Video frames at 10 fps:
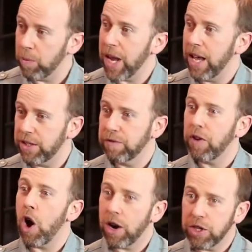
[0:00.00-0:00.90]
as
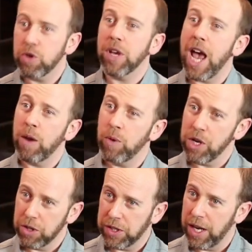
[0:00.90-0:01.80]
far as you can when
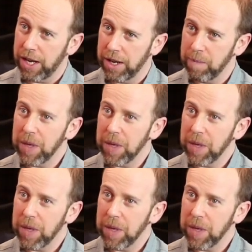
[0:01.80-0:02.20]
you're sitting.